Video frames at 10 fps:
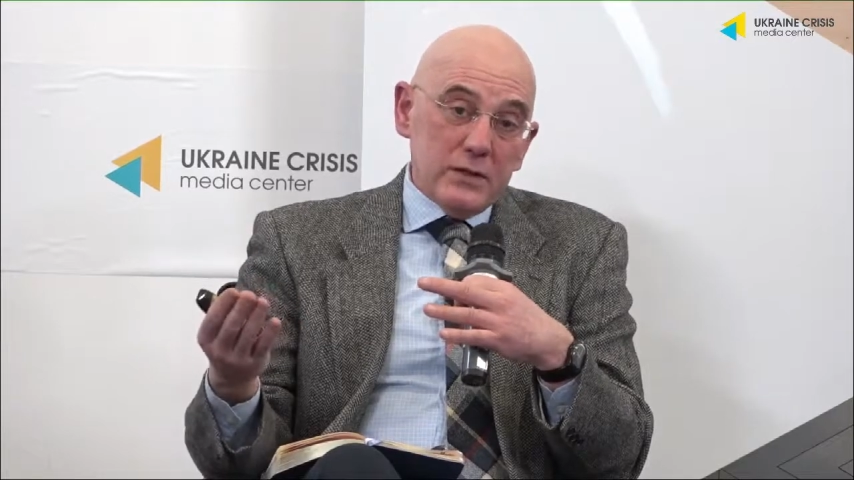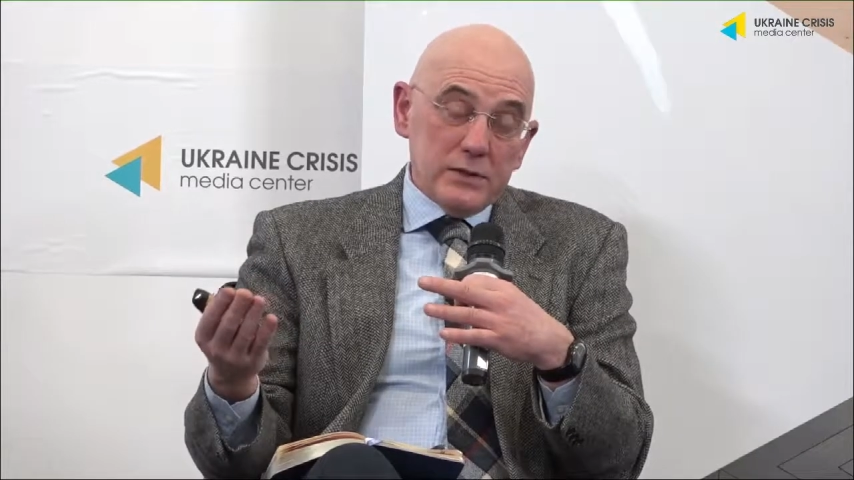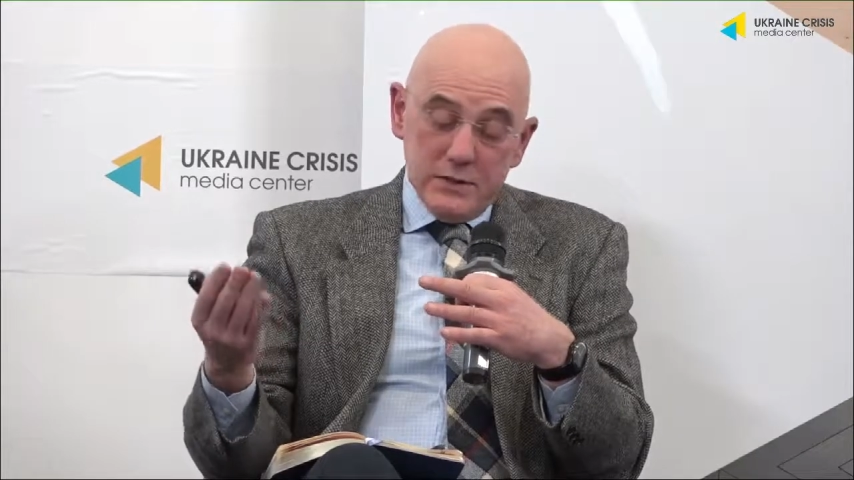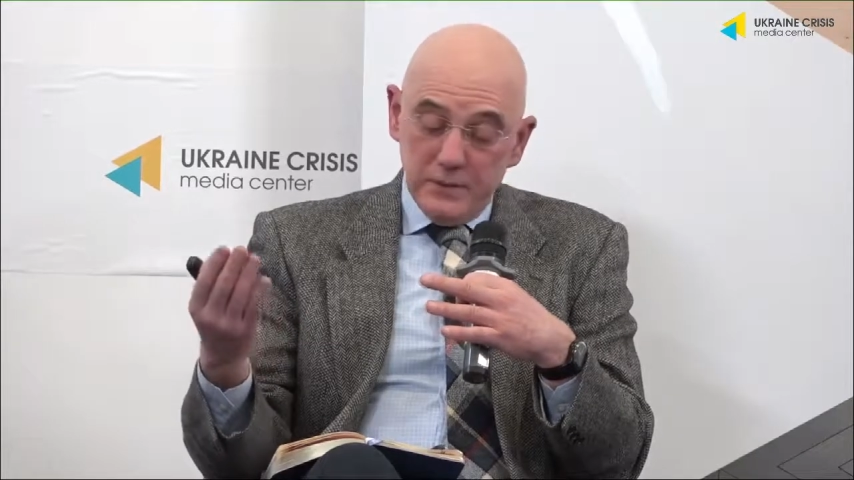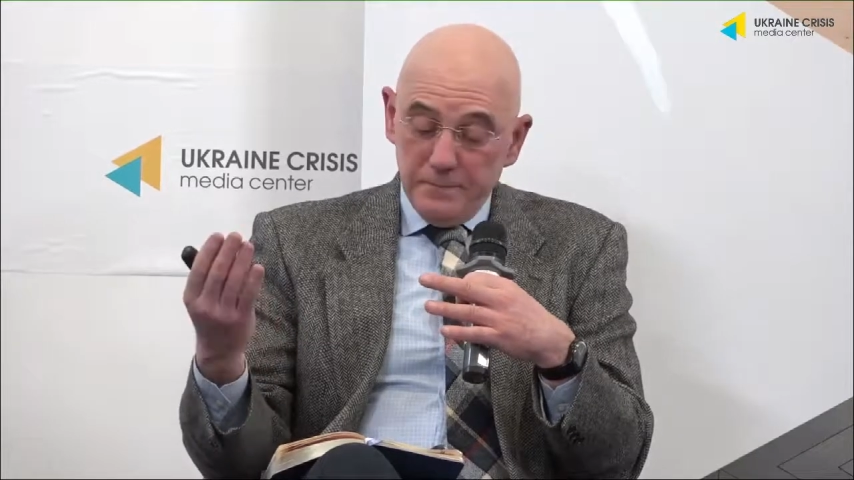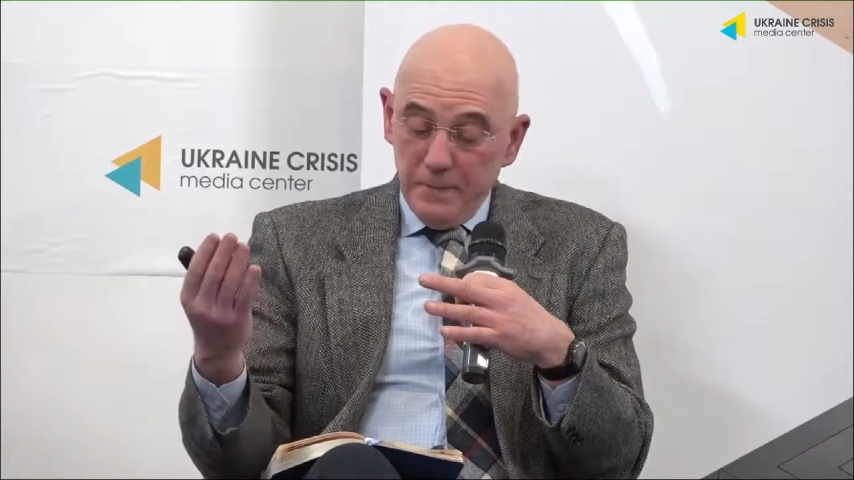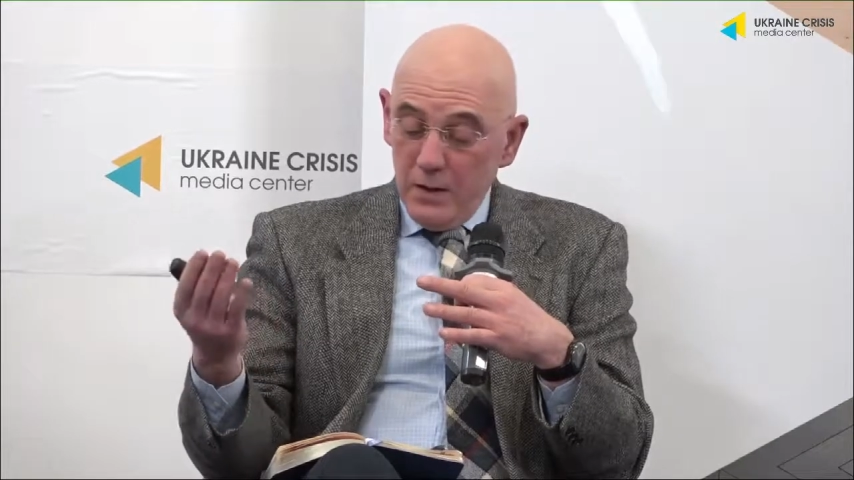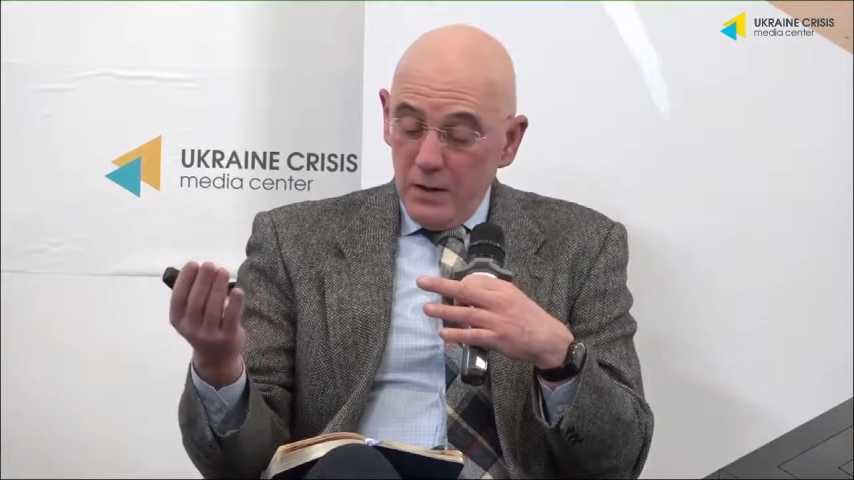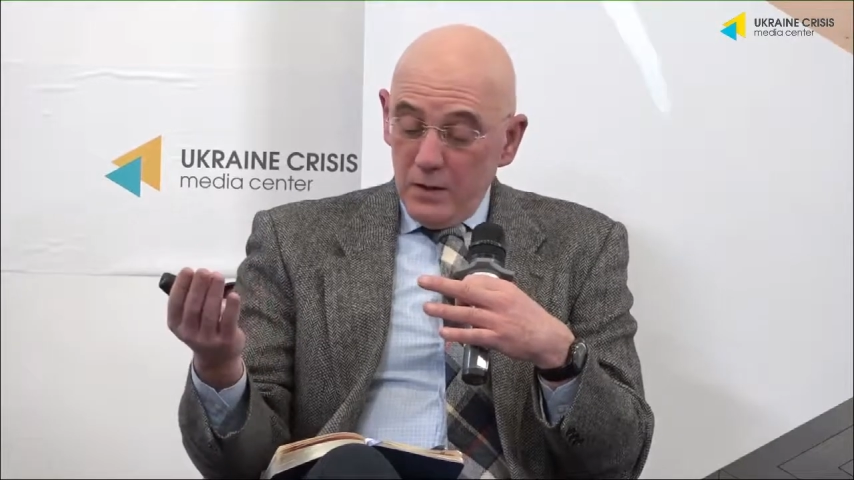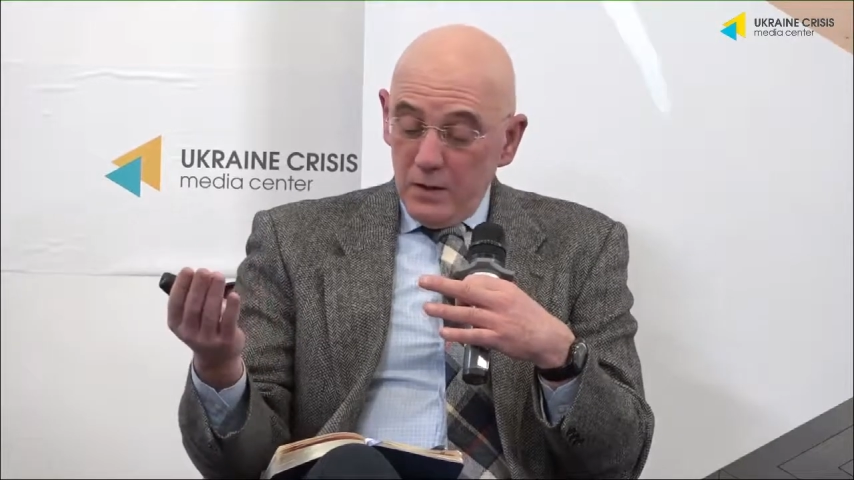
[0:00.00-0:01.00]
but
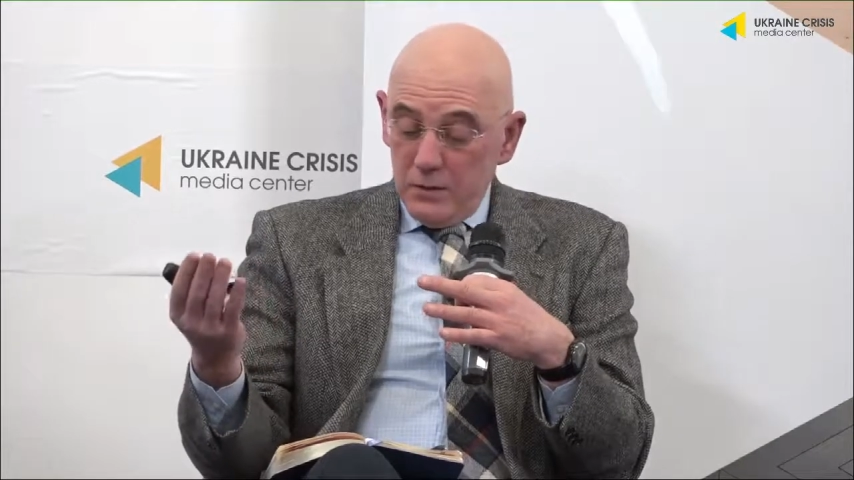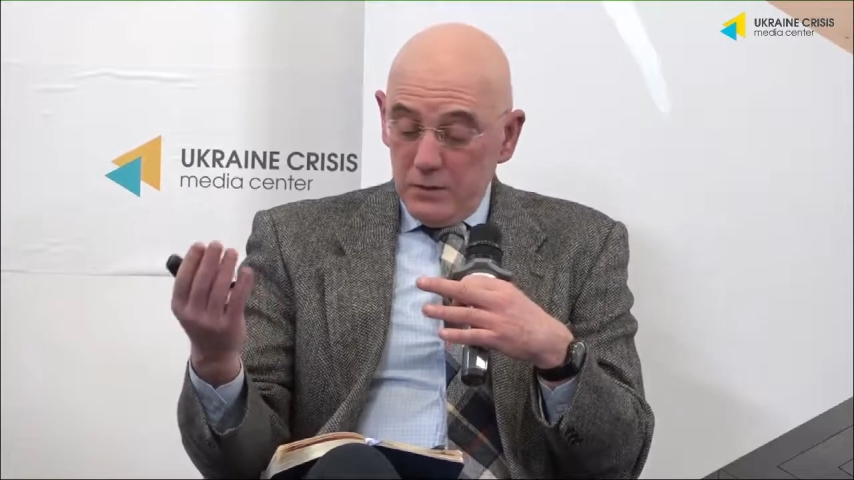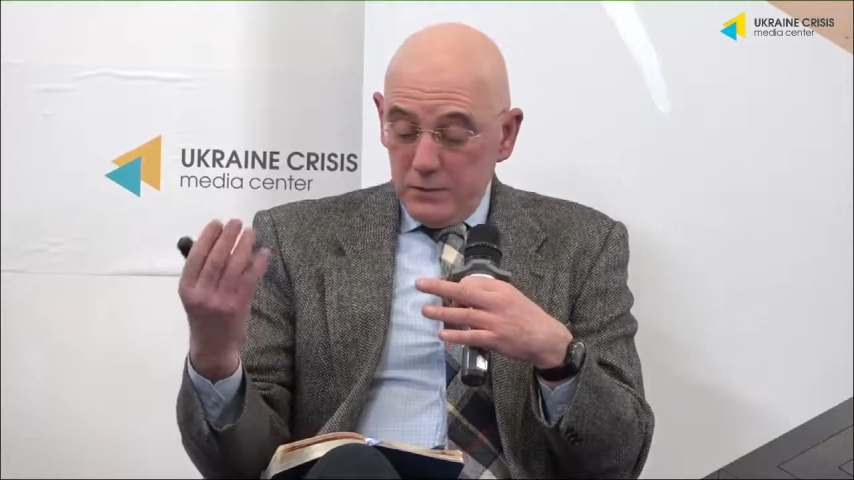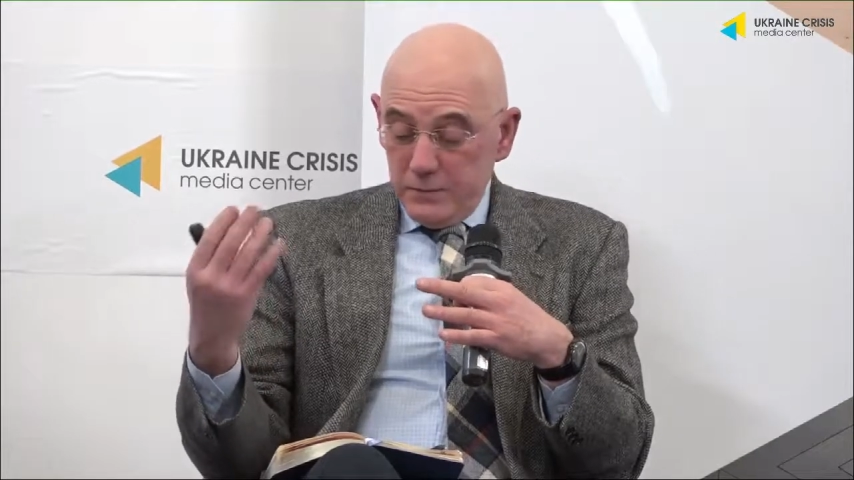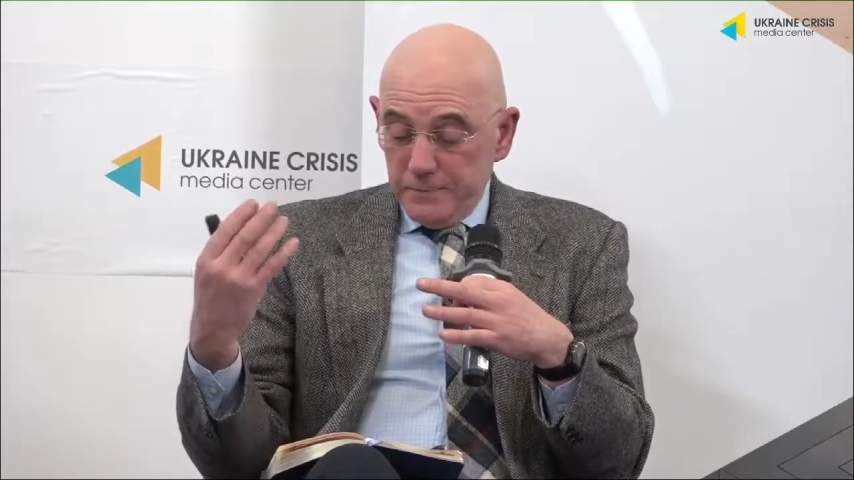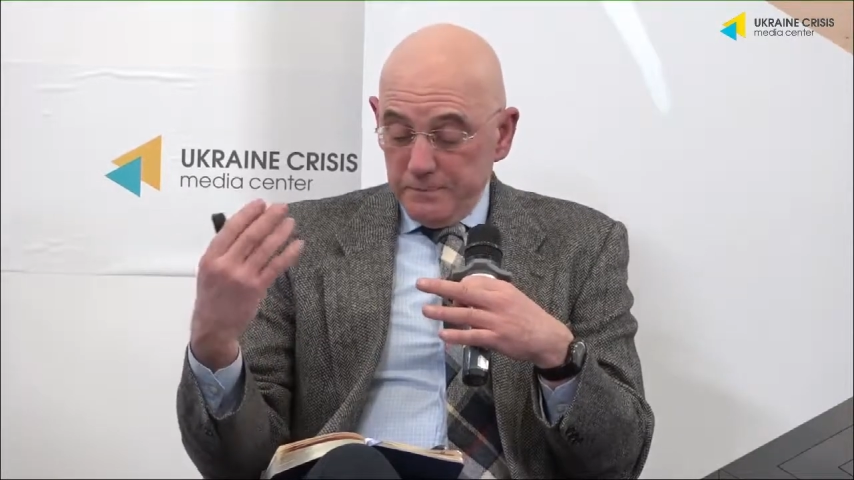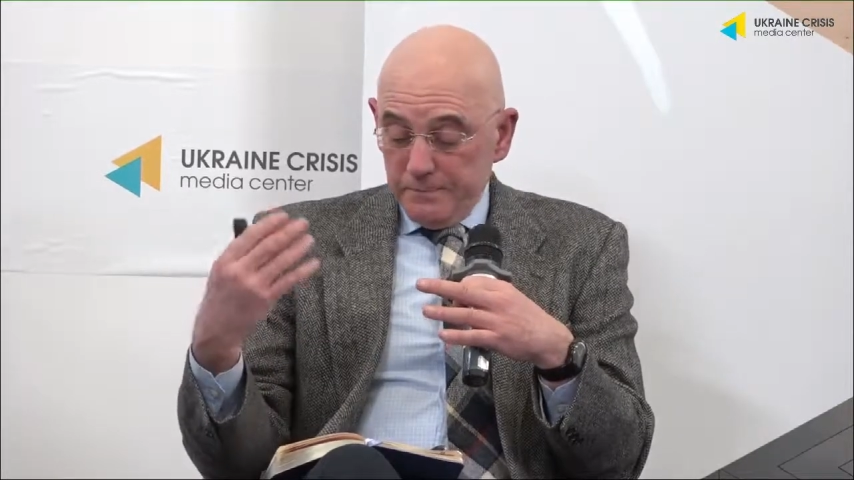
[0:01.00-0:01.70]
my idea